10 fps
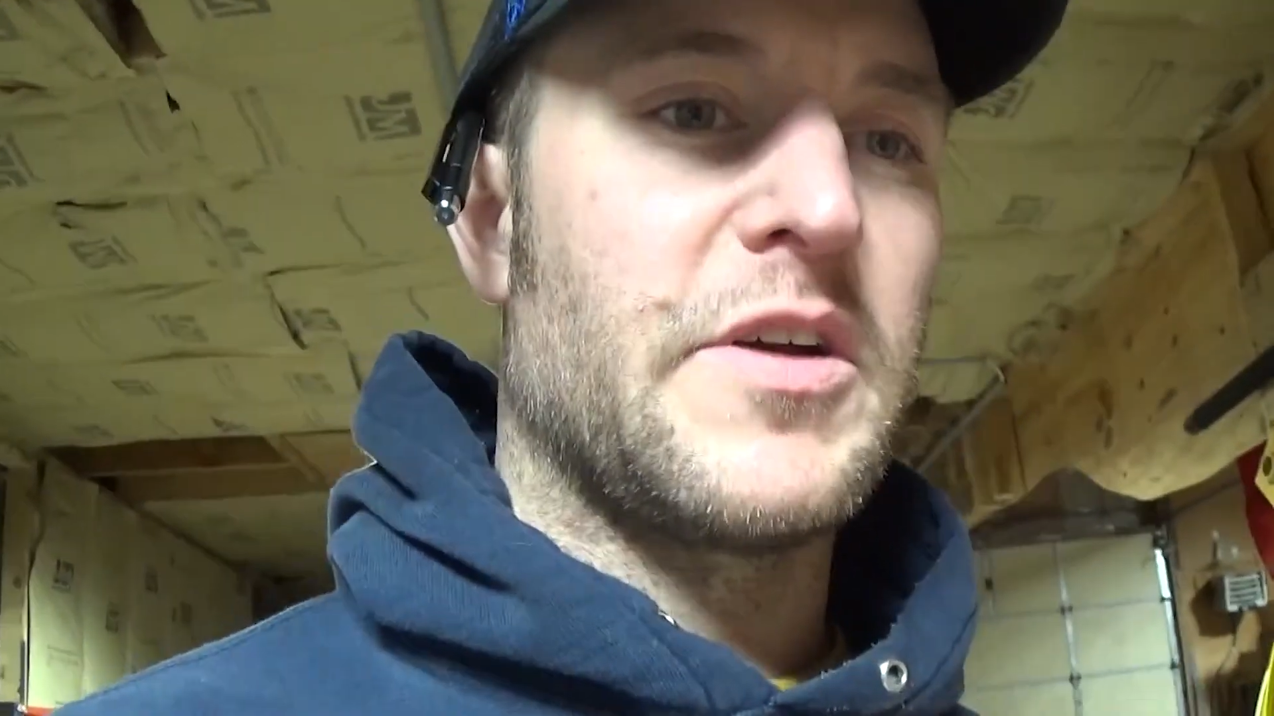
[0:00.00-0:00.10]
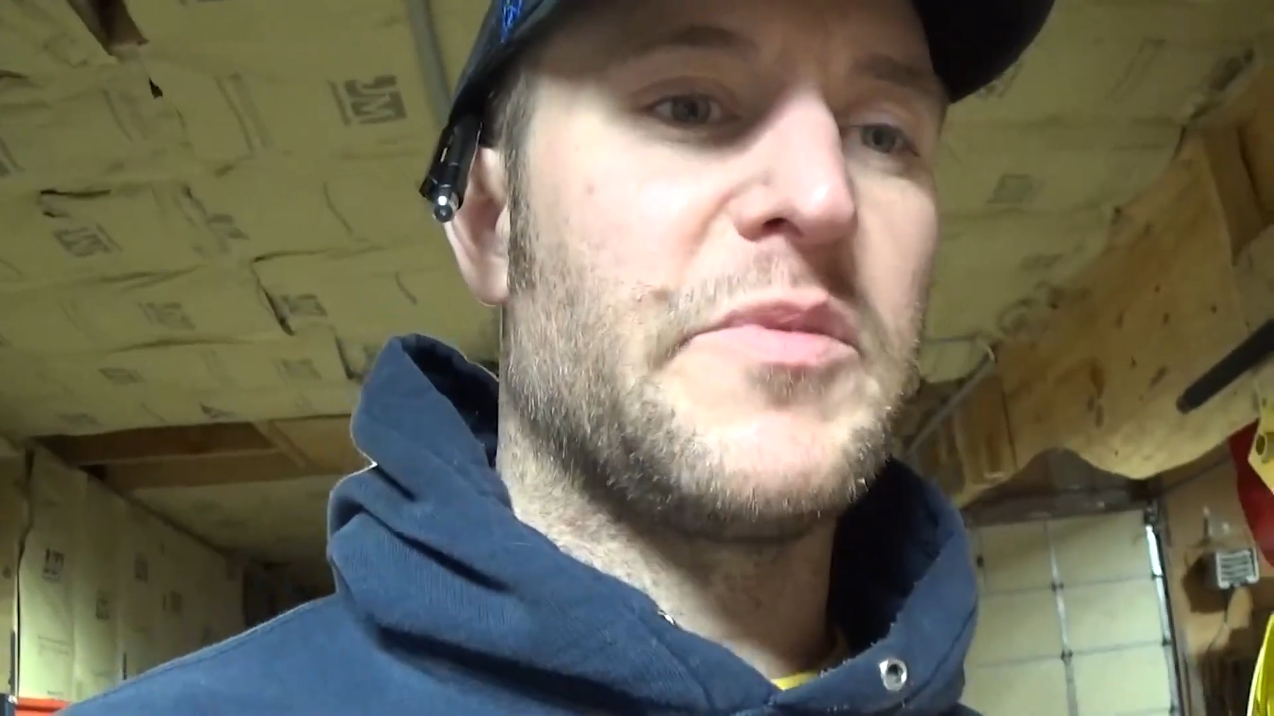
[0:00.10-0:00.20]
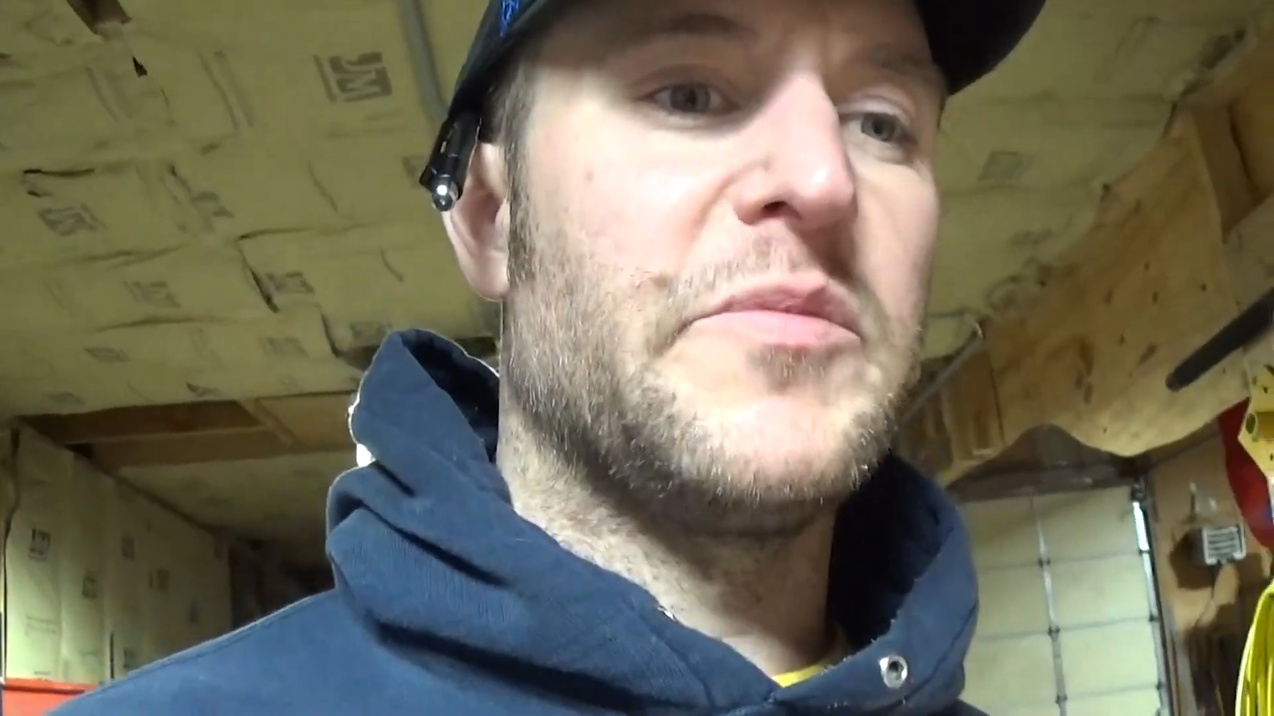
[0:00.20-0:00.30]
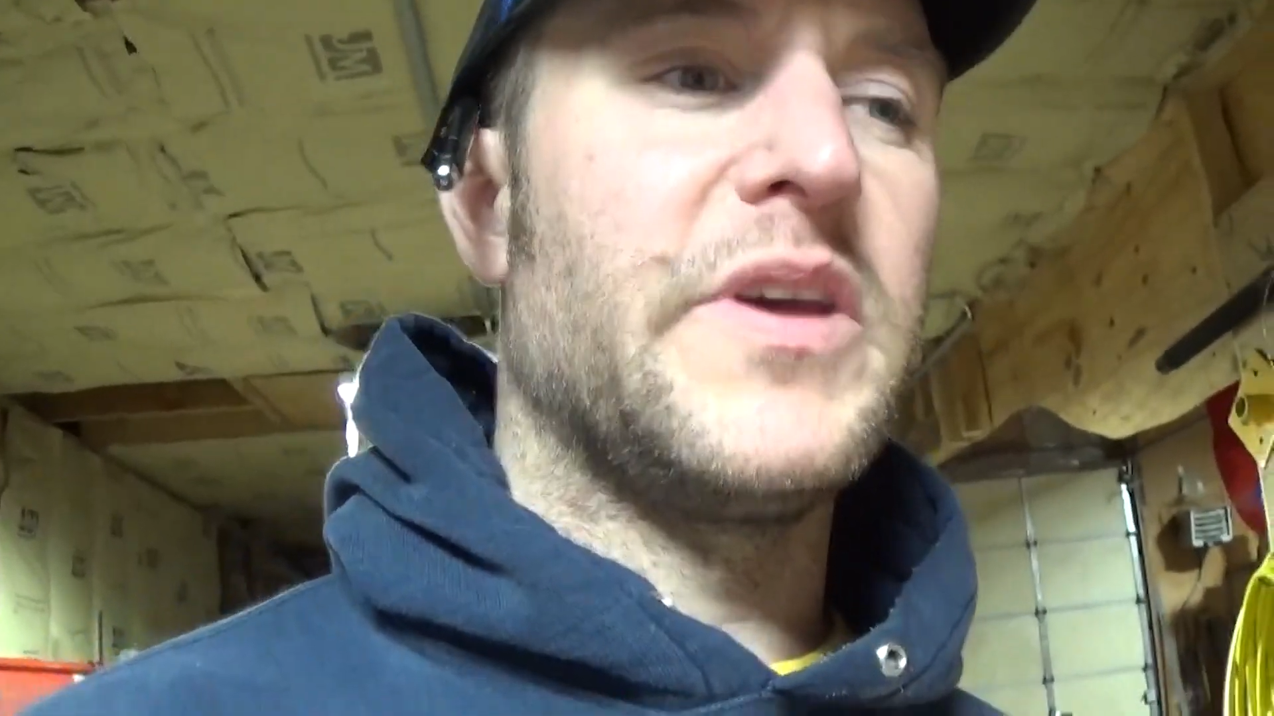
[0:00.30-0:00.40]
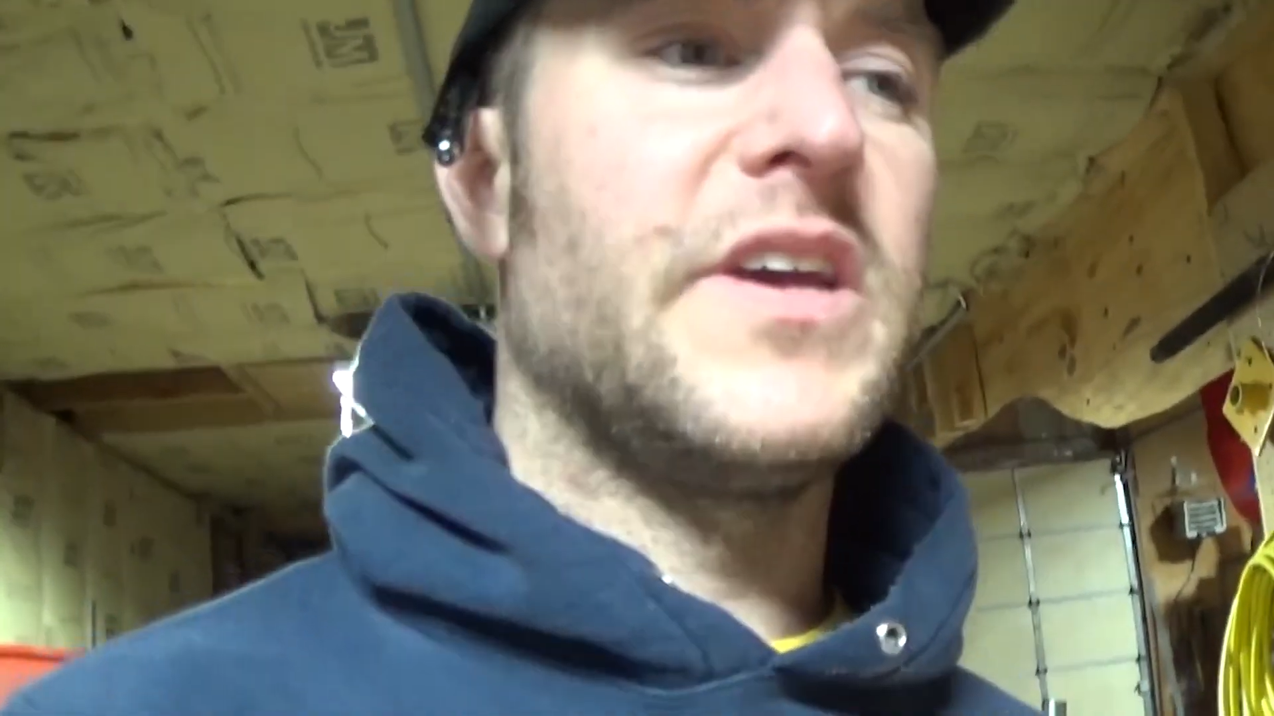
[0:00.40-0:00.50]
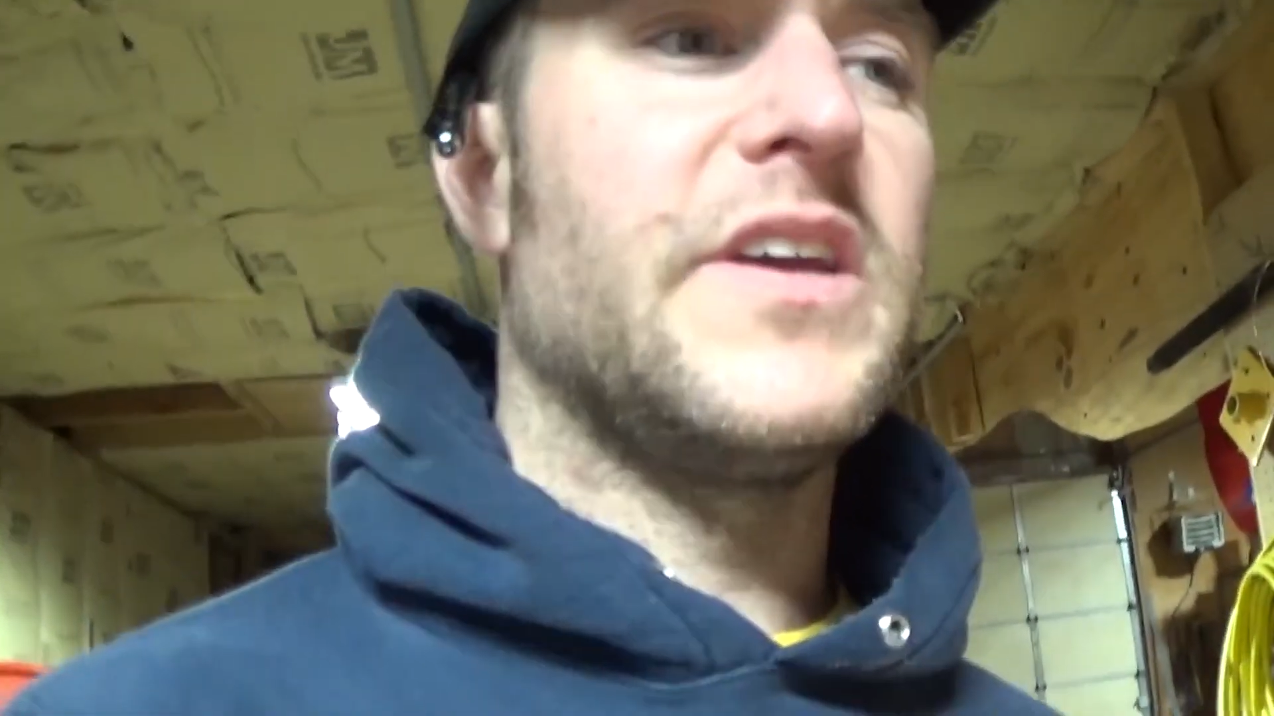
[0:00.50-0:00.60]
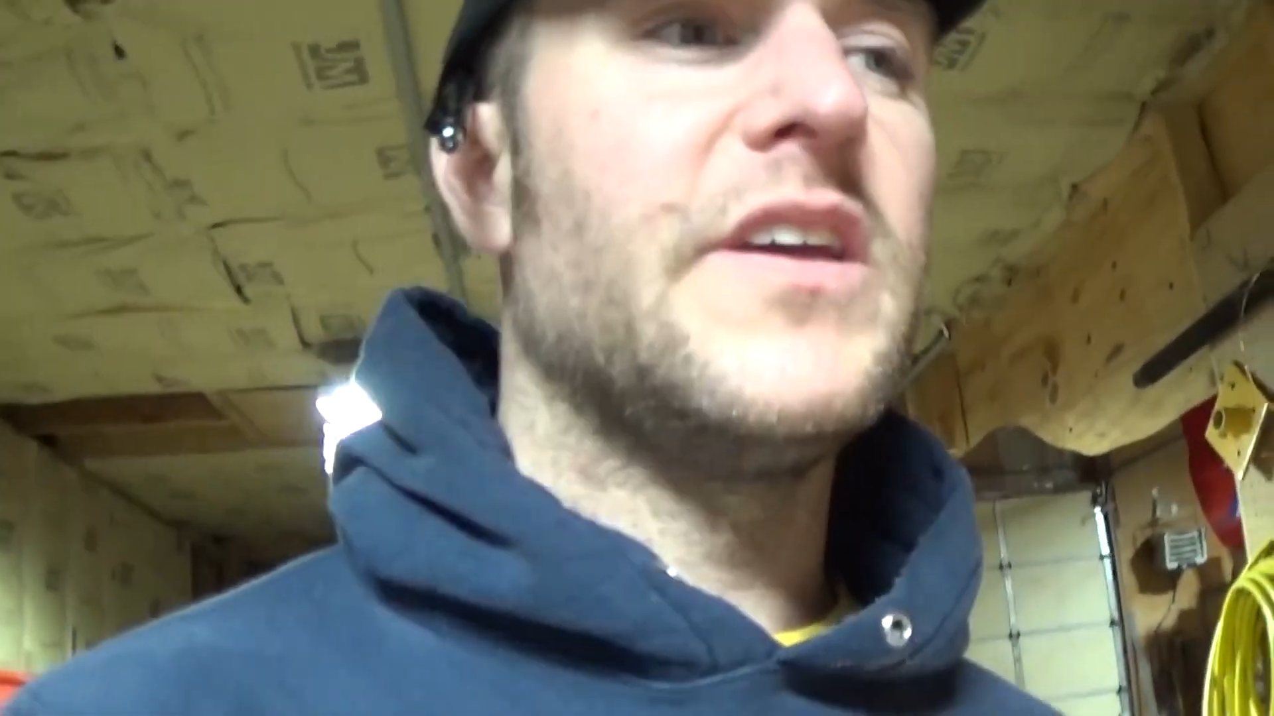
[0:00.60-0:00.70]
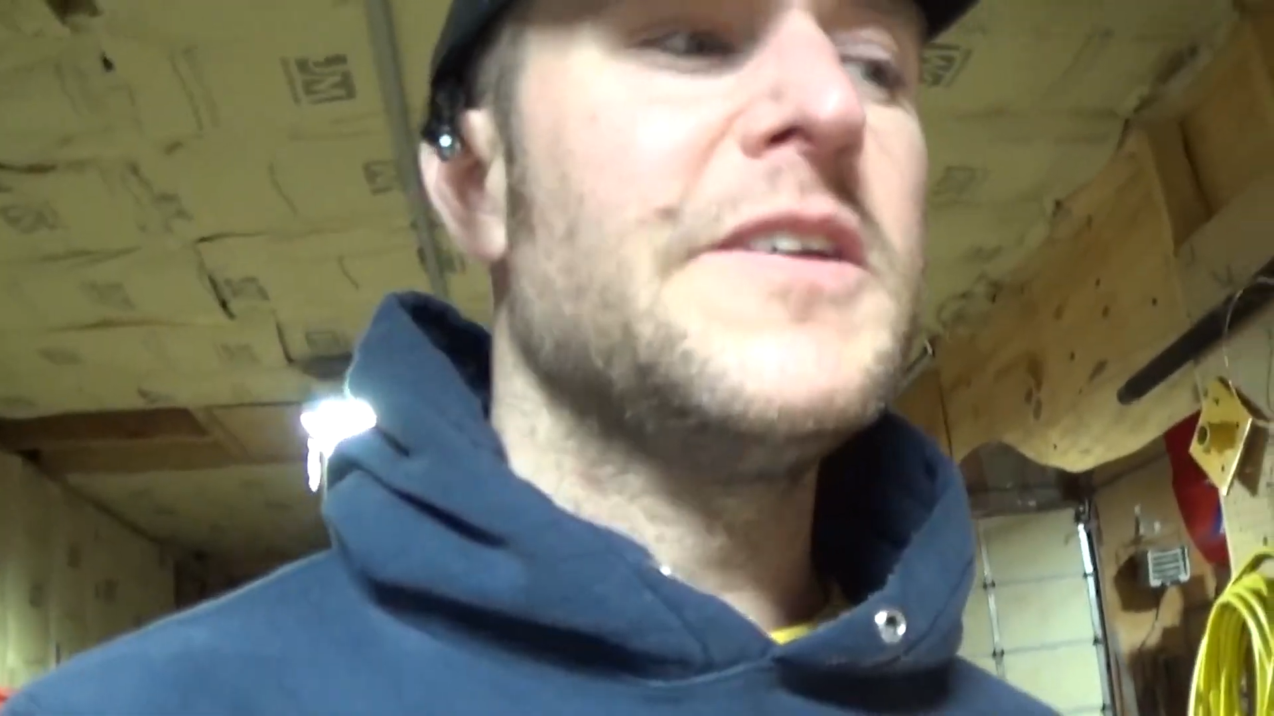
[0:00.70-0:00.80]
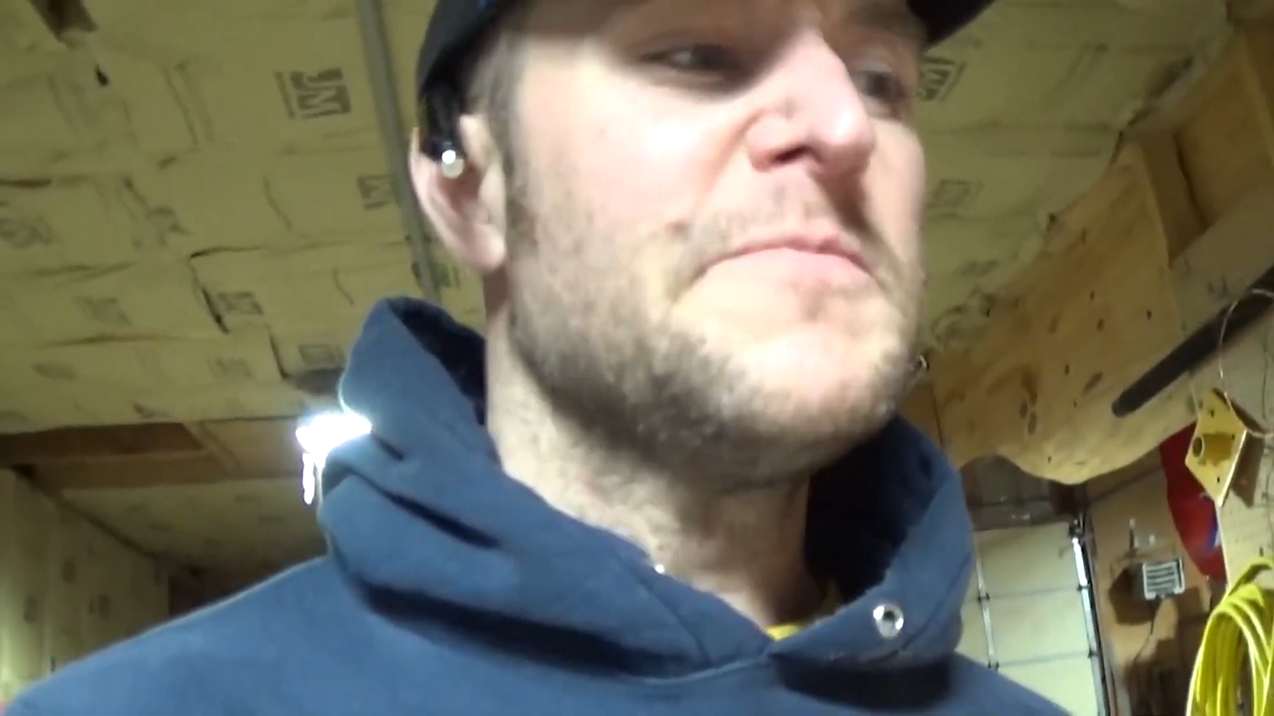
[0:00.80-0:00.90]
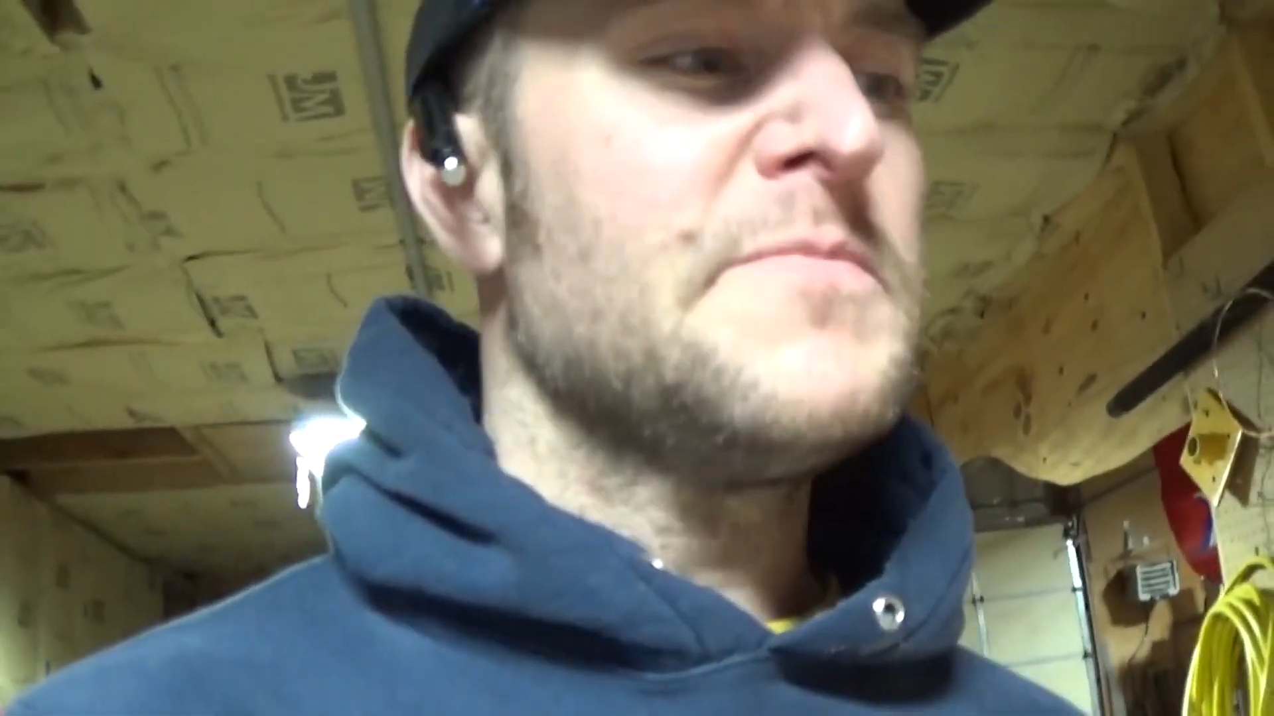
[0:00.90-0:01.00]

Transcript: come to me,